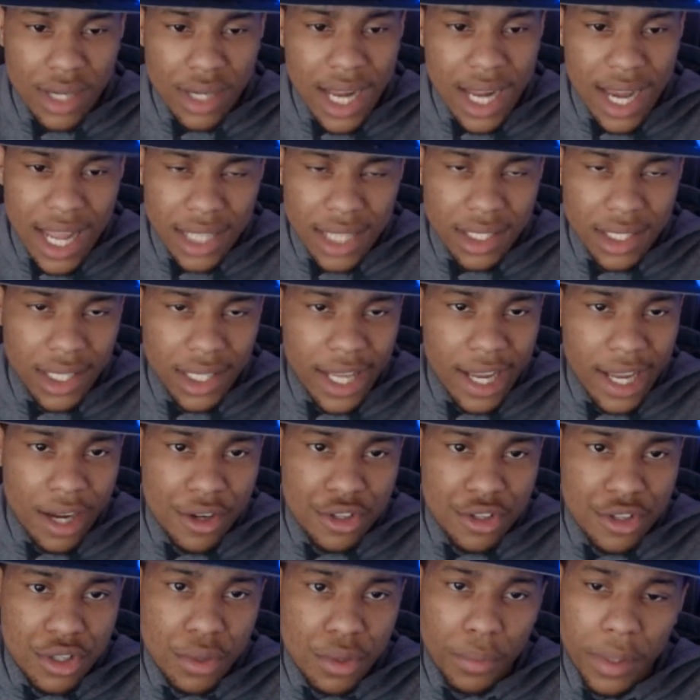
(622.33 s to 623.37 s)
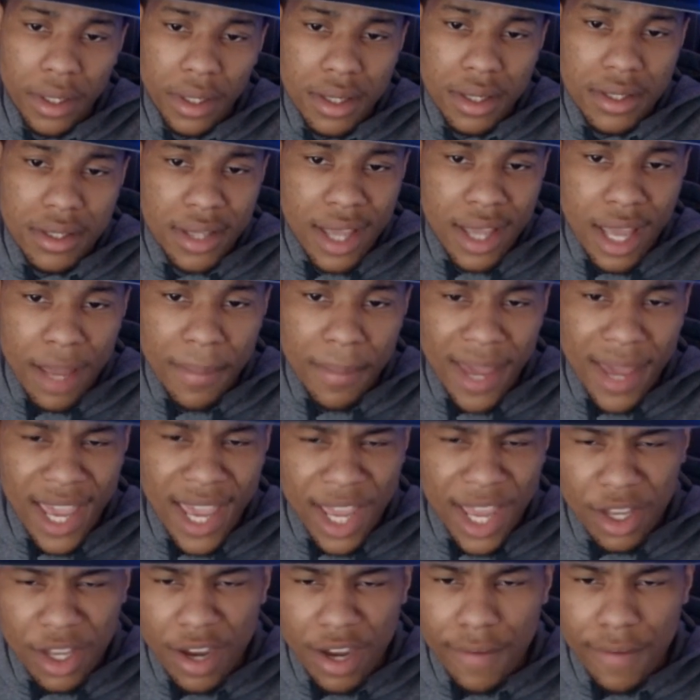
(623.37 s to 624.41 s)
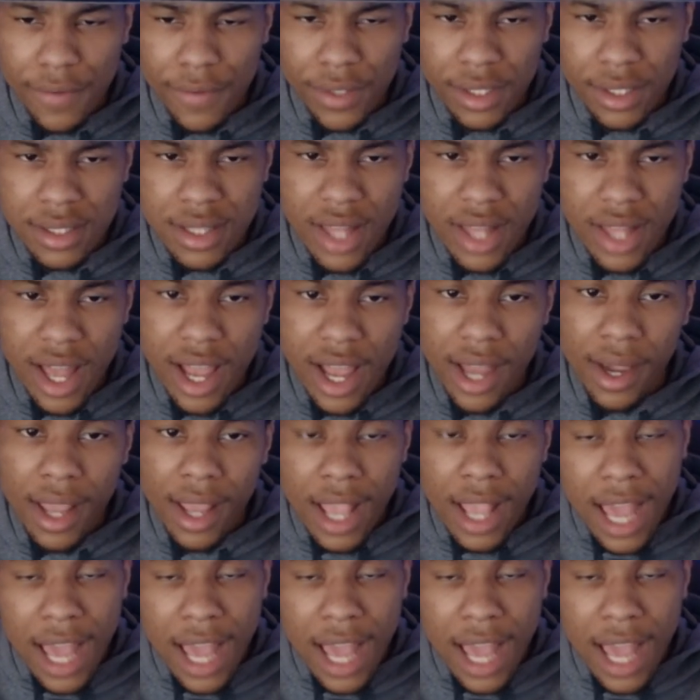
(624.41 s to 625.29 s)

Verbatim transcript: I like the Lakers to win this game and cover this line.